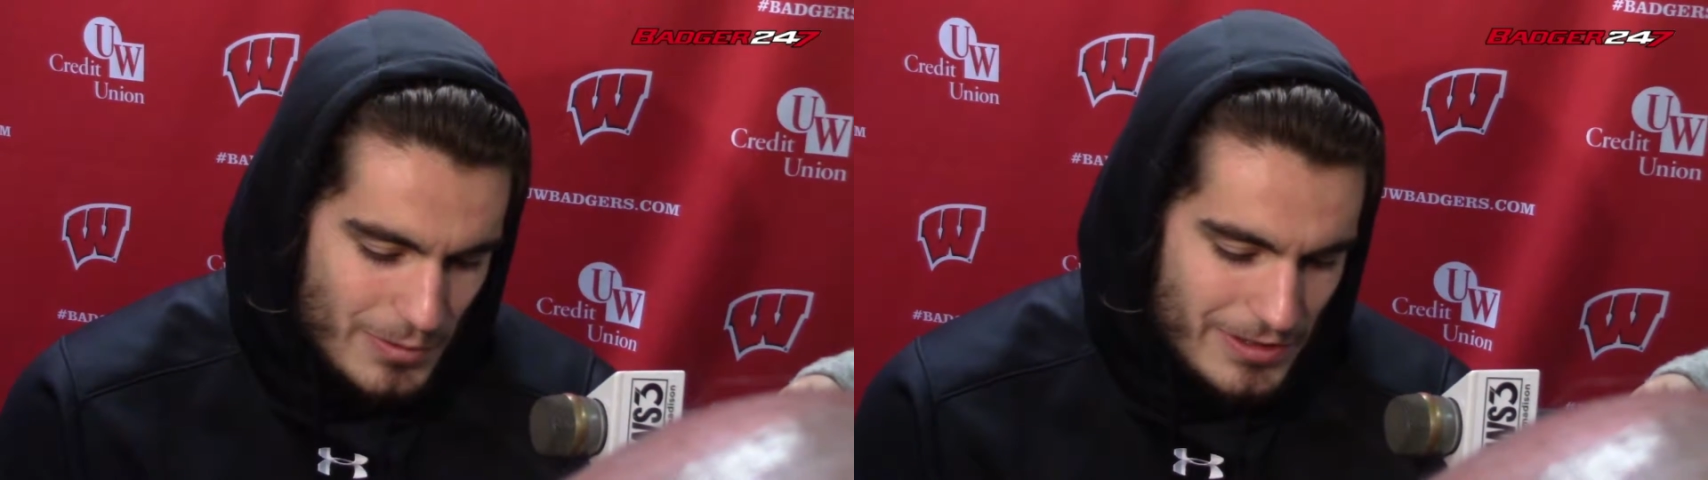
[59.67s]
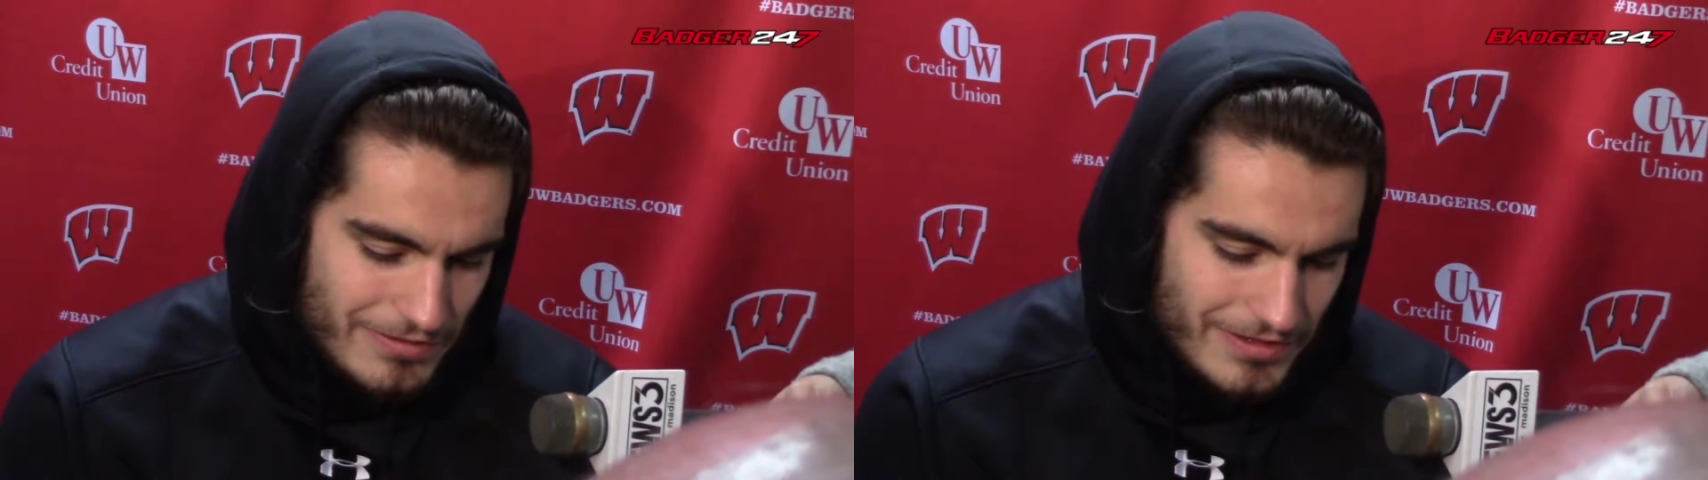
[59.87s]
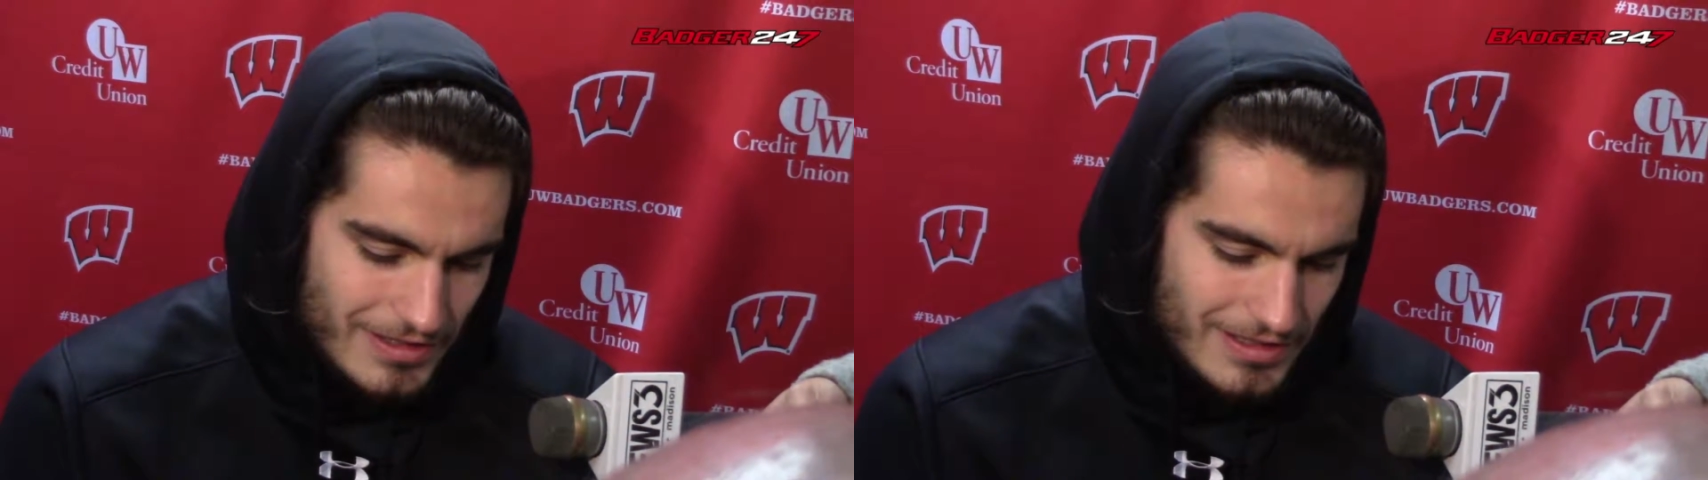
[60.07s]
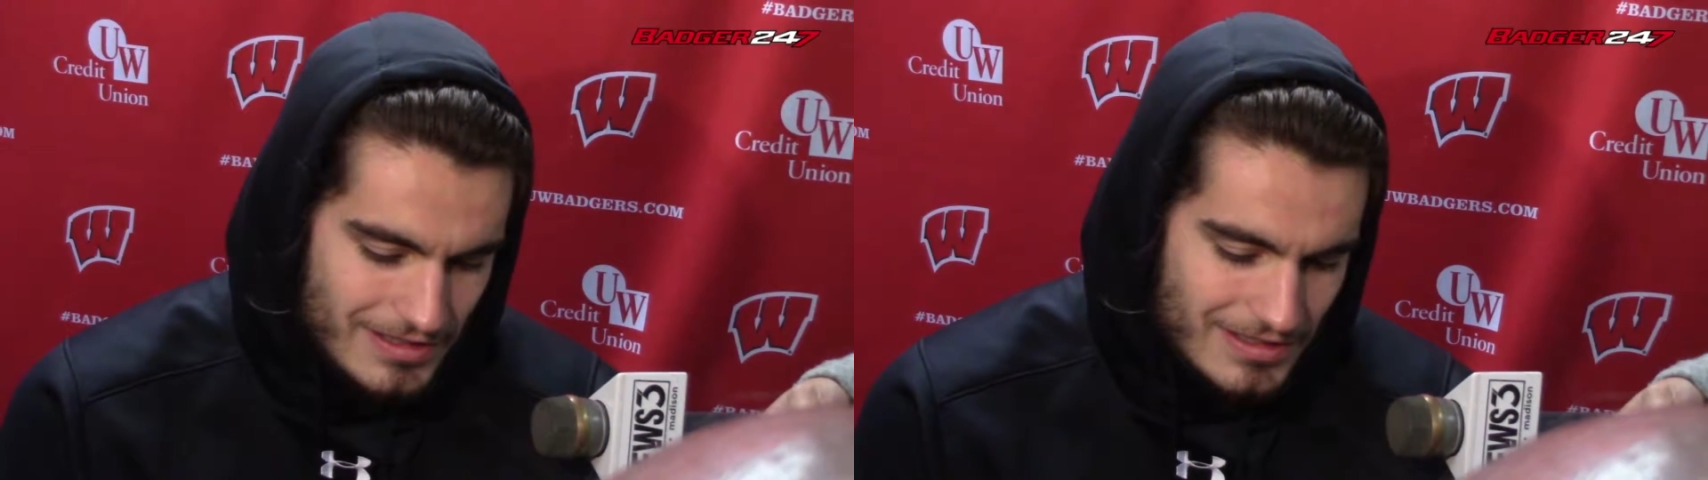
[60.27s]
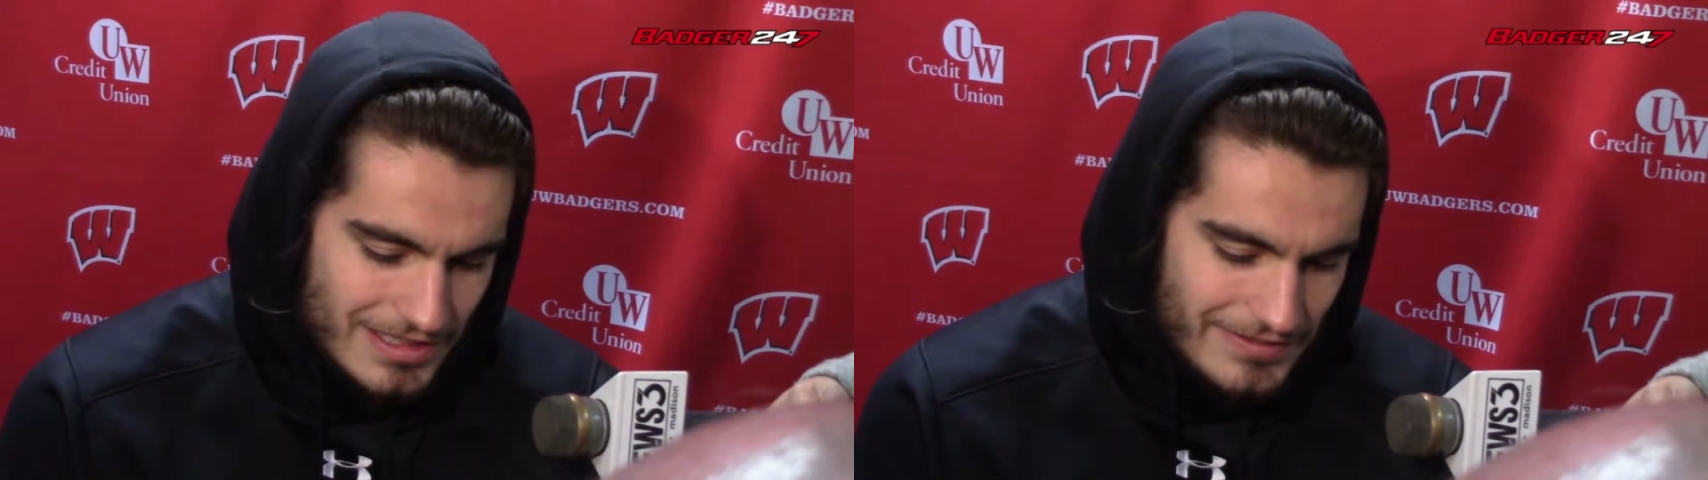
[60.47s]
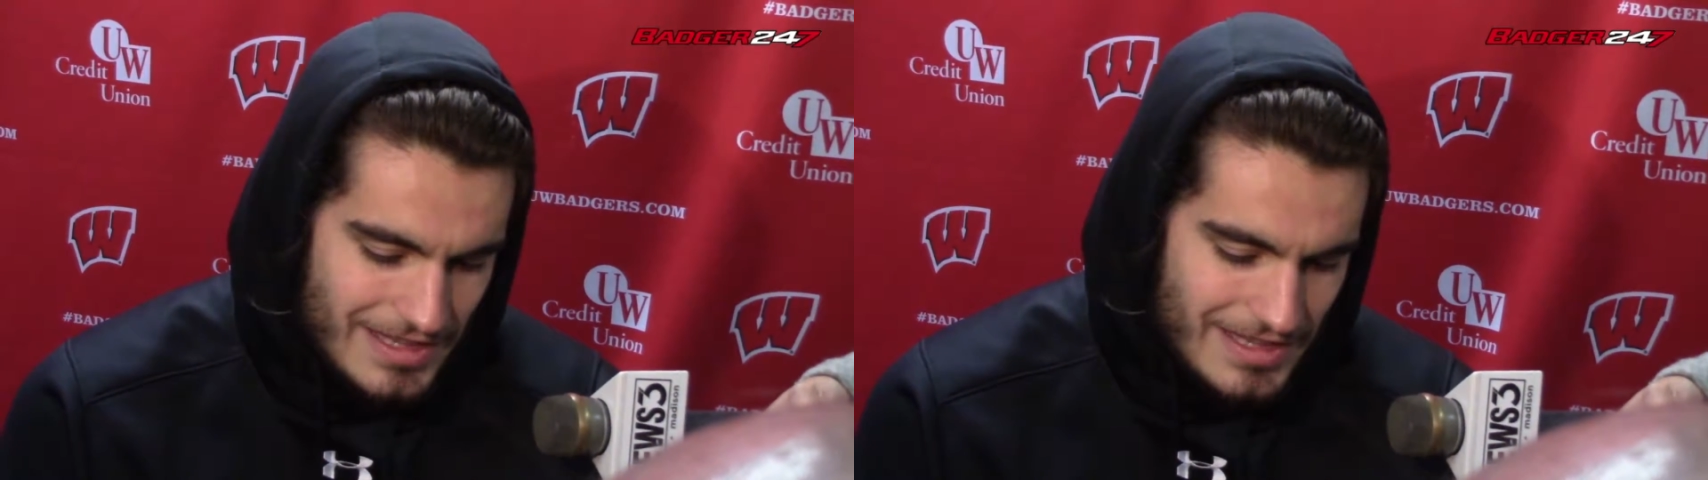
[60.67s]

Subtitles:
weird feeling leaving